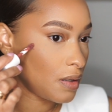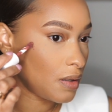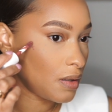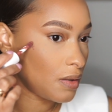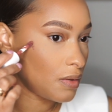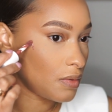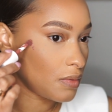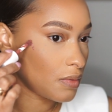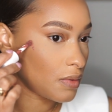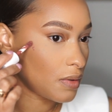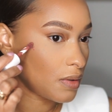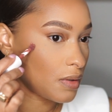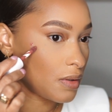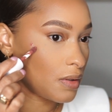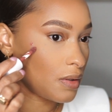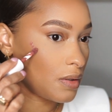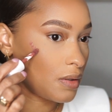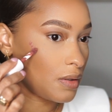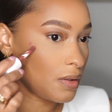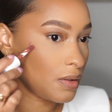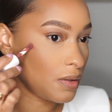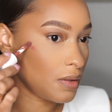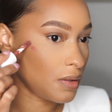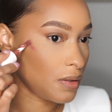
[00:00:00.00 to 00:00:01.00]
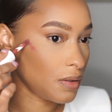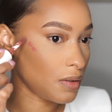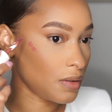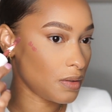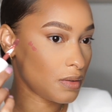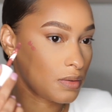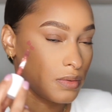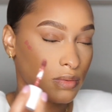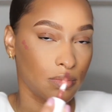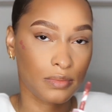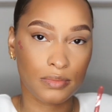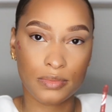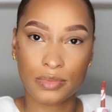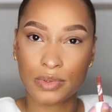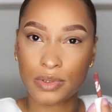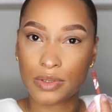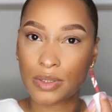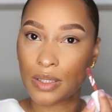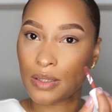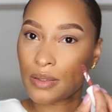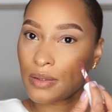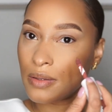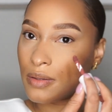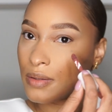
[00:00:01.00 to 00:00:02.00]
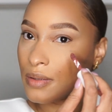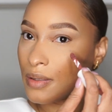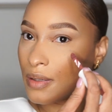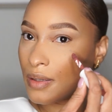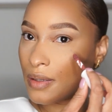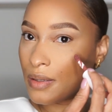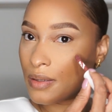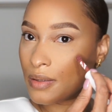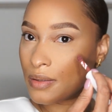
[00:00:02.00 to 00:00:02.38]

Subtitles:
Okay, just like that.